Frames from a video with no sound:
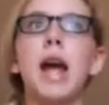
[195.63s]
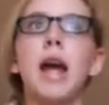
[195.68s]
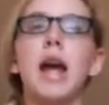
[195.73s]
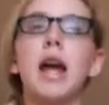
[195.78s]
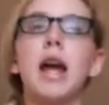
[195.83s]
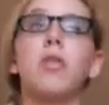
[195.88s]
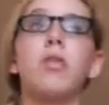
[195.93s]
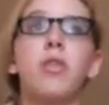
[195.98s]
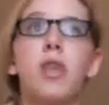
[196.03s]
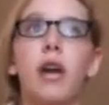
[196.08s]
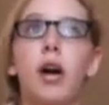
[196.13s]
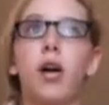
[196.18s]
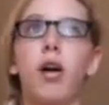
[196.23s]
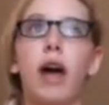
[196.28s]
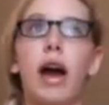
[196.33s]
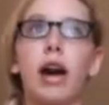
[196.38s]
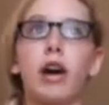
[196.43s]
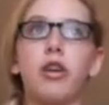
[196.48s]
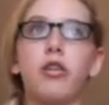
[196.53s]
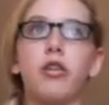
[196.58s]
and they'll
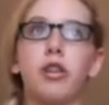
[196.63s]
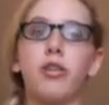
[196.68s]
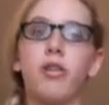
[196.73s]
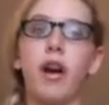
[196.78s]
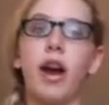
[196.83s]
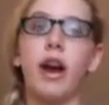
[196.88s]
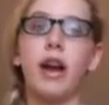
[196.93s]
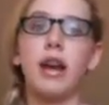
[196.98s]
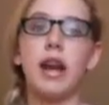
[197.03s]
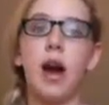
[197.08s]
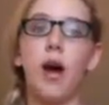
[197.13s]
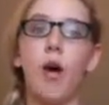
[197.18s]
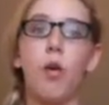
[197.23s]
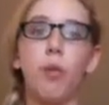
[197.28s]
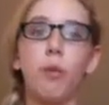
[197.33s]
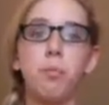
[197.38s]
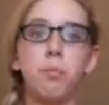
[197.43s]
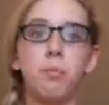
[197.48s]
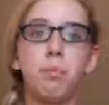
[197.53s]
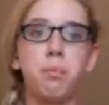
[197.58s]
actually find
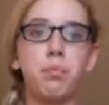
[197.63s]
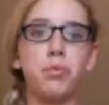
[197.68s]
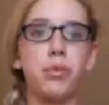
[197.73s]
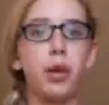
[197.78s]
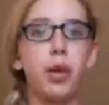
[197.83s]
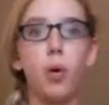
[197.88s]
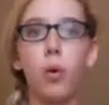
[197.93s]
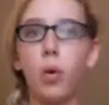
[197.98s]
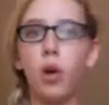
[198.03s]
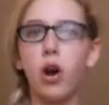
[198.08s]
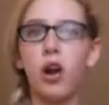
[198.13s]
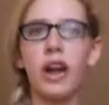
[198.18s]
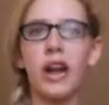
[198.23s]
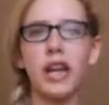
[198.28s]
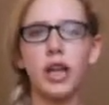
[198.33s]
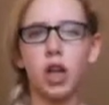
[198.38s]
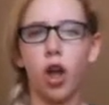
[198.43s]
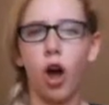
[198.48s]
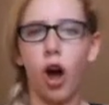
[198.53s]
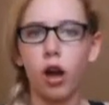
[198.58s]
out or
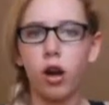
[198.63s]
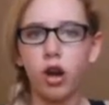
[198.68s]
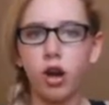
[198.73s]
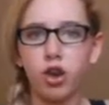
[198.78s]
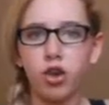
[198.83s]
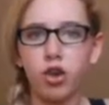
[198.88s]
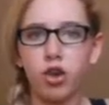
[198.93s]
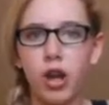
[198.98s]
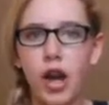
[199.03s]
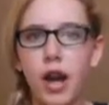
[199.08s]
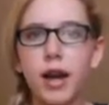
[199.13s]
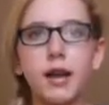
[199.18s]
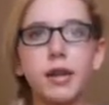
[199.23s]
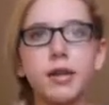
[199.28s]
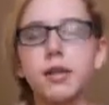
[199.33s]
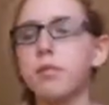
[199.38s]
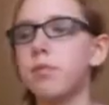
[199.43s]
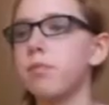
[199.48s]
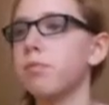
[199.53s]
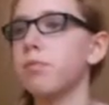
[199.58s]
like locker
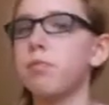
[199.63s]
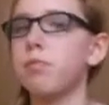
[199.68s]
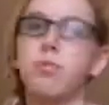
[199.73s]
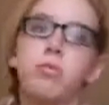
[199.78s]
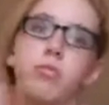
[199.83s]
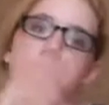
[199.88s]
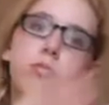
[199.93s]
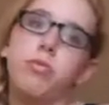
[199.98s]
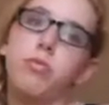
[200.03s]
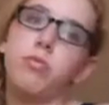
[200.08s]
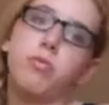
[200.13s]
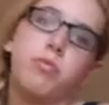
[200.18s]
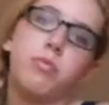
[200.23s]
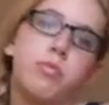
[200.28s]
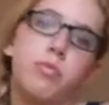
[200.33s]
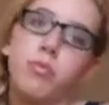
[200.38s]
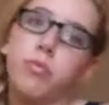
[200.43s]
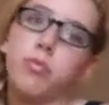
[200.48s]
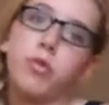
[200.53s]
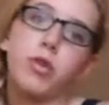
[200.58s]
checks
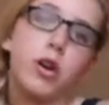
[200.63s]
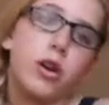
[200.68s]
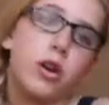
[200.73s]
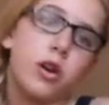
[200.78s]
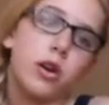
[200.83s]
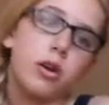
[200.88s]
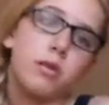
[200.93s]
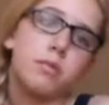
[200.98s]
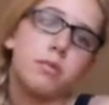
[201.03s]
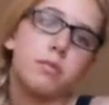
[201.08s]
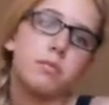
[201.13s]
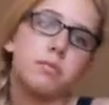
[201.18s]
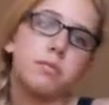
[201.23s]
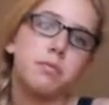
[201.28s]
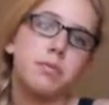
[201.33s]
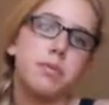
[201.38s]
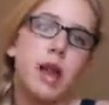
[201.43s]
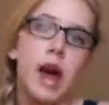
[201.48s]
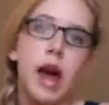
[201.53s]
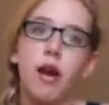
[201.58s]
mm, girl
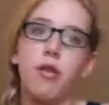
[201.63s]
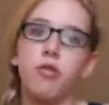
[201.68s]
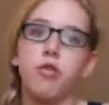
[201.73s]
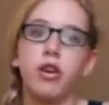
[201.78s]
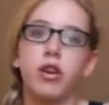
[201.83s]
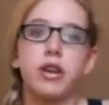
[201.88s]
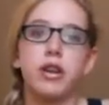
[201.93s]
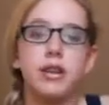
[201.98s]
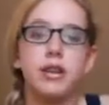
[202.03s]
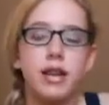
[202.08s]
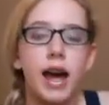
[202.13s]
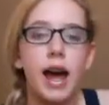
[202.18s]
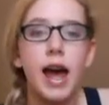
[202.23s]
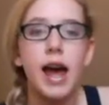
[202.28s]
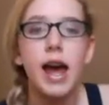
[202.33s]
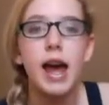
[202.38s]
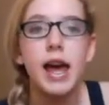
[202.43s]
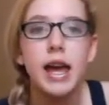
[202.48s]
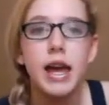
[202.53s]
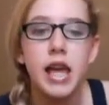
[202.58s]
every
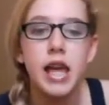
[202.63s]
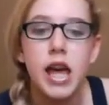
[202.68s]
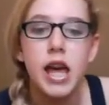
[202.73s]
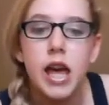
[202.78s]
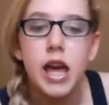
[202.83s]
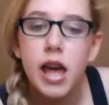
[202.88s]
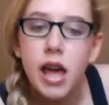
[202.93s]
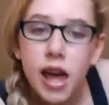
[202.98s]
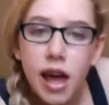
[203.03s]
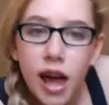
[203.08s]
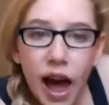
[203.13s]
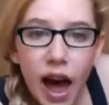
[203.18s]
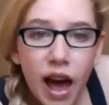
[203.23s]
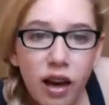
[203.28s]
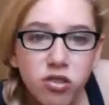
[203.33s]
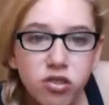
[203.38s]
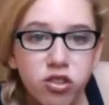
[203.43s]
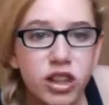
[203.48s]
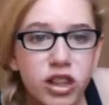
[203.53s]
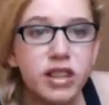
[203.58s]
day
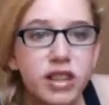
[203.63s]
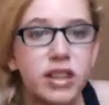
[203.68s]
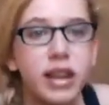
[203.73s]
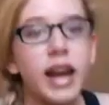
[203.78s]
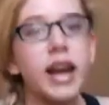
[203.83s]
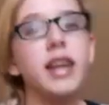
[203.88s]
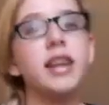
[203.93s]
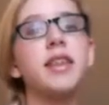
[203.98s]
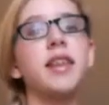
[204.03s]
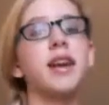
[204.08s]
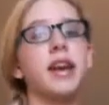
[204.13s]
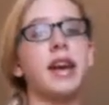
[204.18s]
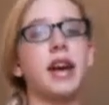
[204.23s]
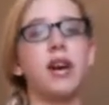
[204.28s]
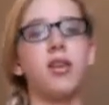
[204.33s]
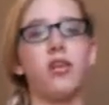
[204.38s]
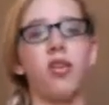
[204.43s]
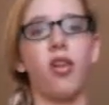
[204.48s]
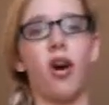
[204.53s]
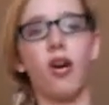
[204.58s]
every day they
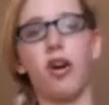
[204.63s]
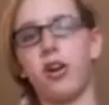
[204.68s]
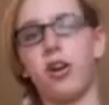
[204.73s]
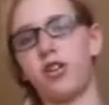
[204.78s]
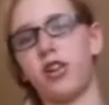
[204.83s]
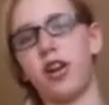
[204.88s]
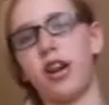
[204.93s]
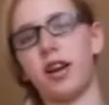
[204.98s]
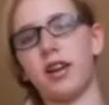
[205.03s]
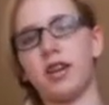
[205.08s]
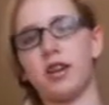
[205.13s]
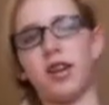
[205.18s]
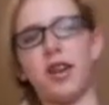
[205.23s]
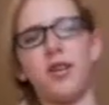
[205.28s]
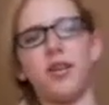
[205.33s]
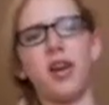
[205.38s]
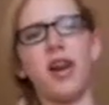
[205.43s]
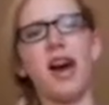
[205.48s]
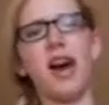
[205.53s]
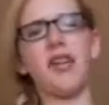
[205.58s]
have locker checks
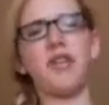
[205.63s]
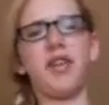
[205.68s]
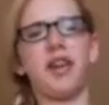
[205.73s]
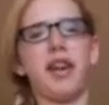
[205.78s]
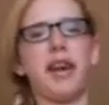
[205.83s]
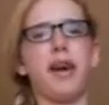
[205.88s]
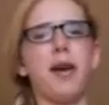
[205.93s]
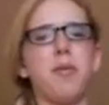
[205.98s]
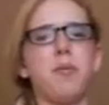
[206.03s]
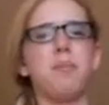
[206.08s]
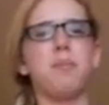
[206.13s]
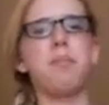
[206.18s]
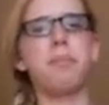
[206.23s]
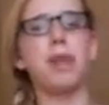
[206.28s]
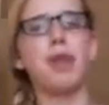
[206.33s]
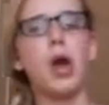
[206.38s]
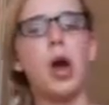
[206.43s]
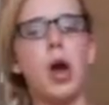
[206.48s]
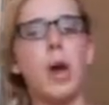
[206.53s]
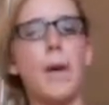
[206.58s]
no not every day
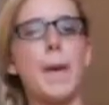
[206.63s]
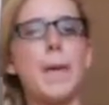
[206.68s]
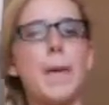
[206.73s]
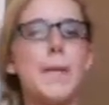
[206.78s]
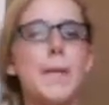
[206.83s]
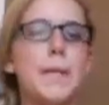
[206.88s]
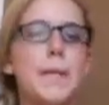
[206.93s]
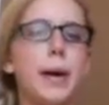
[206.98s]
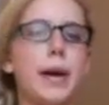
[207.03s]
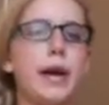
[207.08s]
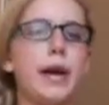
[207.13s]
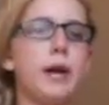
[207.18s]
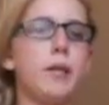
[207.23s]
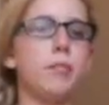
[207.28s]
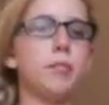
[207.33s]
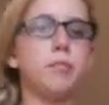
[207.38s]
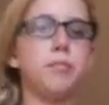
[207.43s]
but